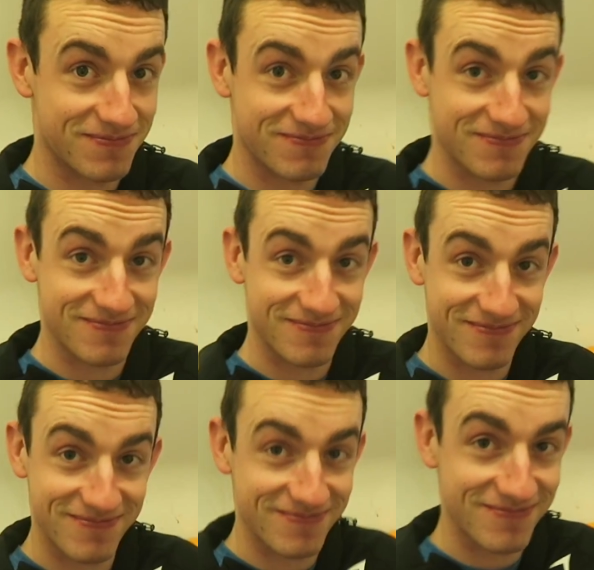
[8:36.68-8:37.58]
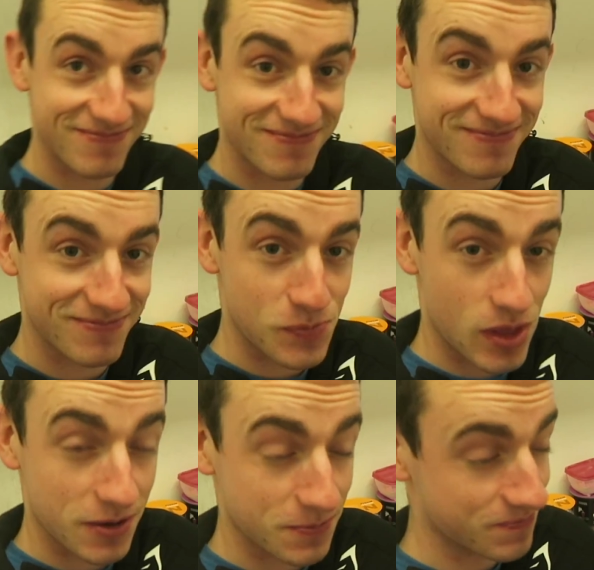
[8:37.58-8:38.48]
man, you're on your lunch
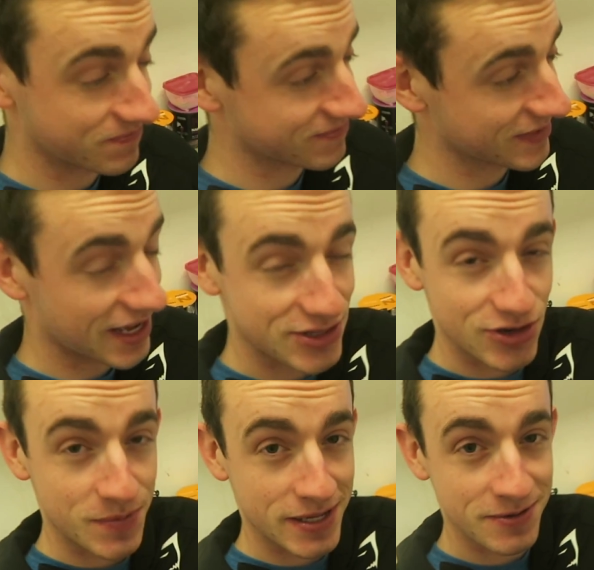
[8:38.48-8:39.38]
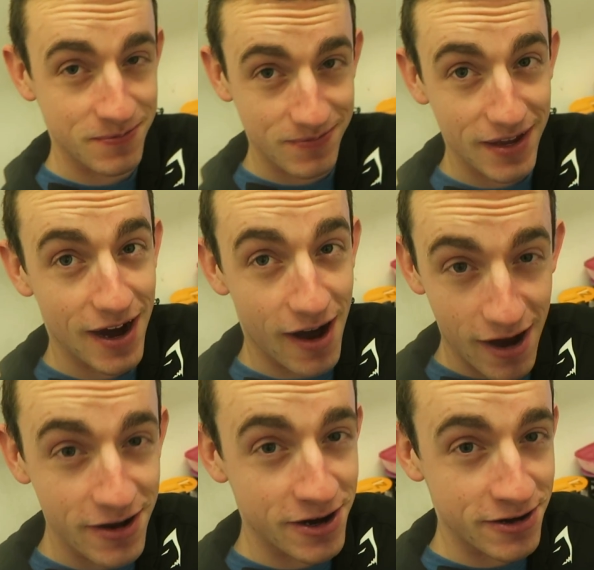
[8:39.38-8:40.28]
break now. That's right man. And
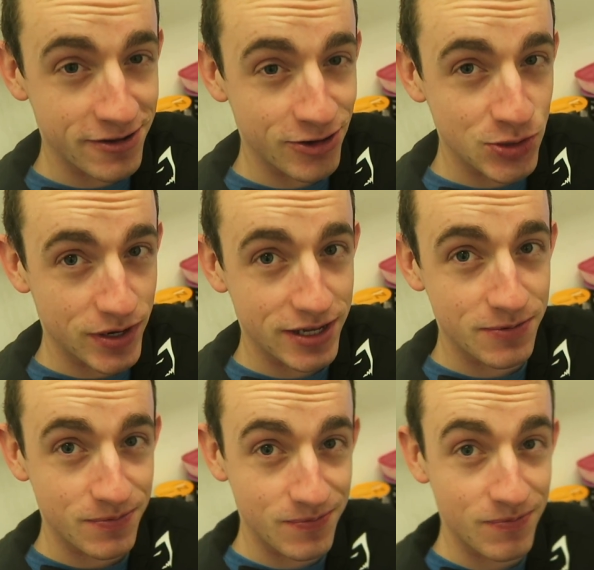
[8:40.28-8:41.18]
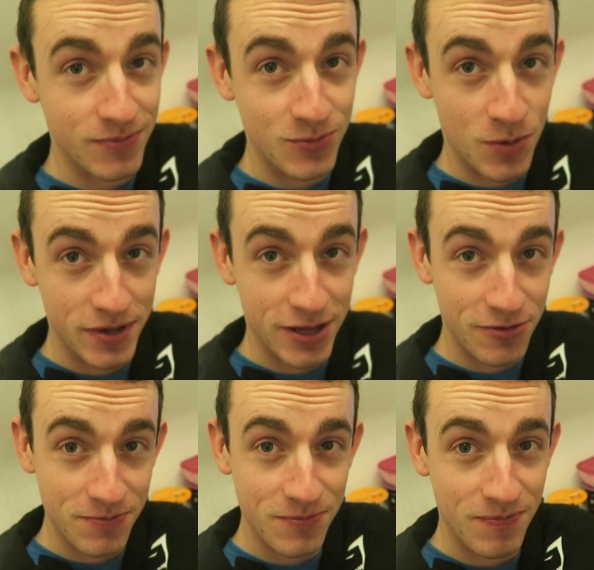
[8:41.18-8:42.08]
uh, what are you doing here man? What am I
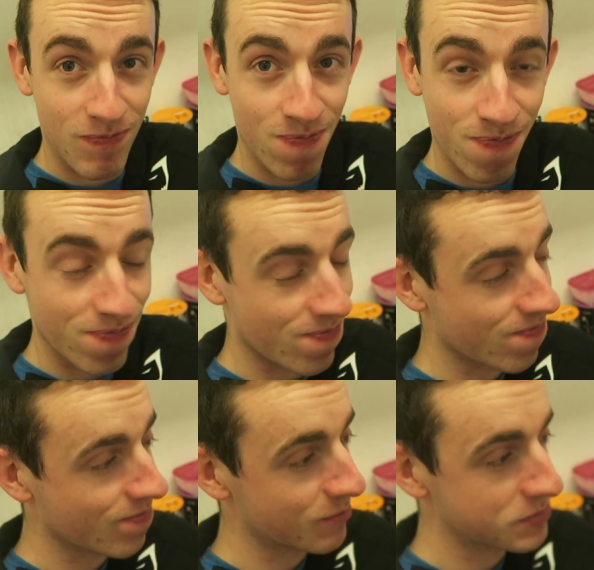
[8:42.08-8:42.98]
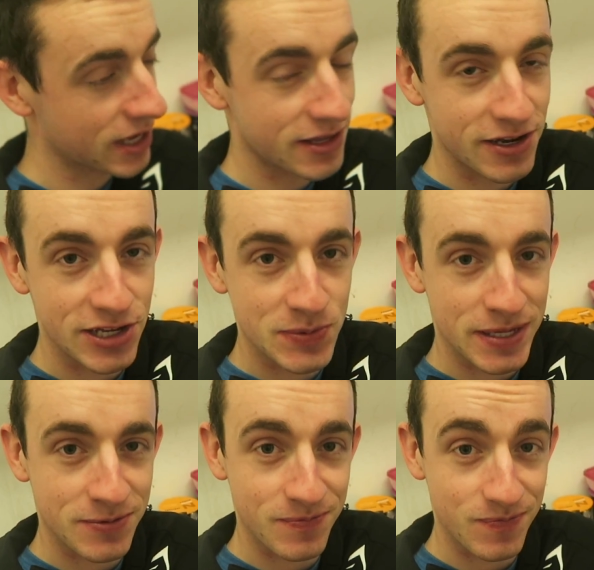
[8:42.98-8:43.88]
doing? Yeah. Taking it easy
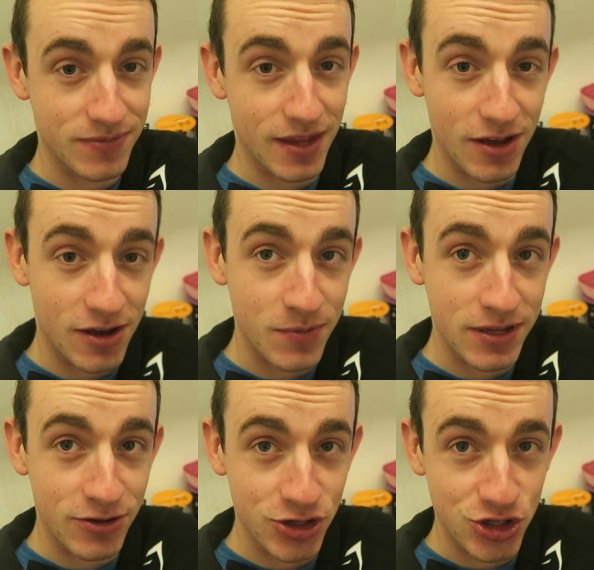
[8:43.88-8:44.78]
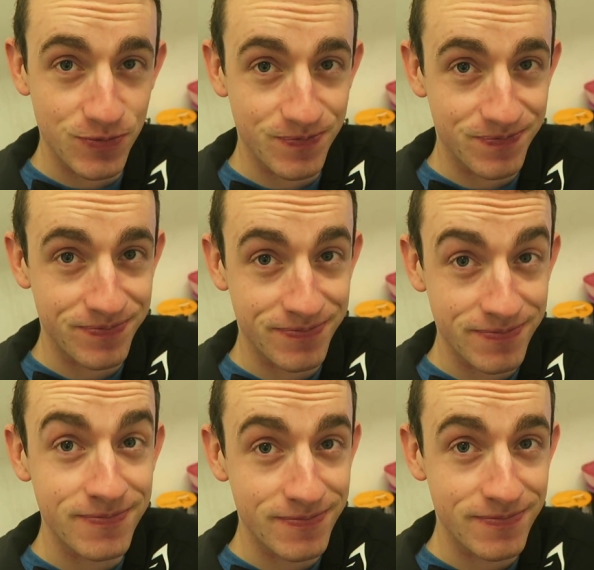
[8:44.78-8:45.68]
man. Taking it easy.
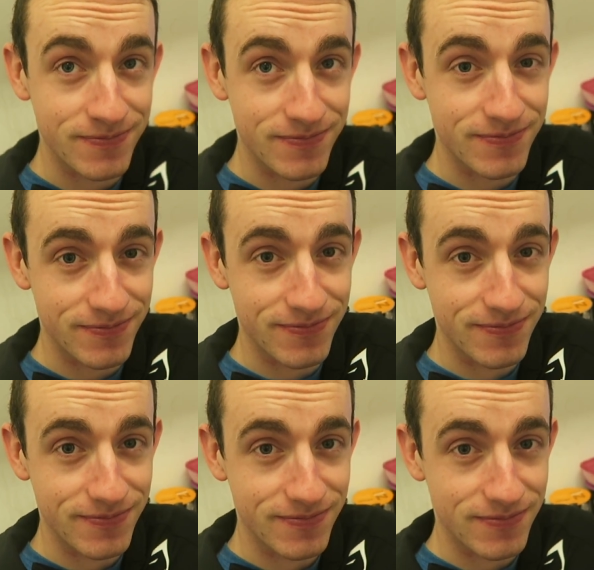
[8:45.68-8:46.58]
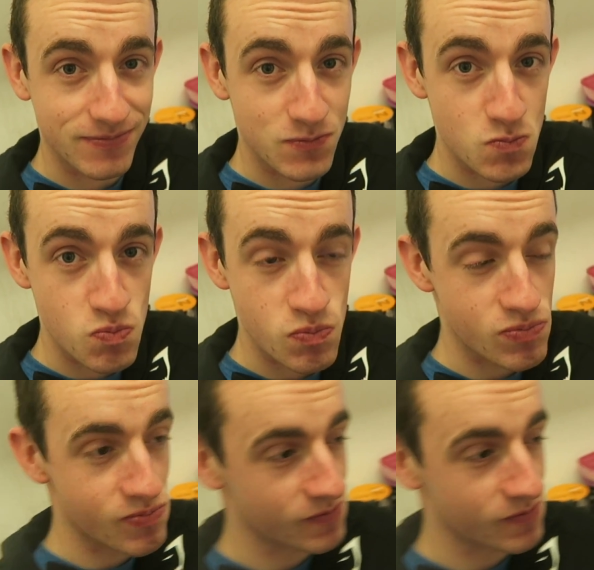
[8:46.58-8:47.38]
And uh, you're not supposed to be working here in the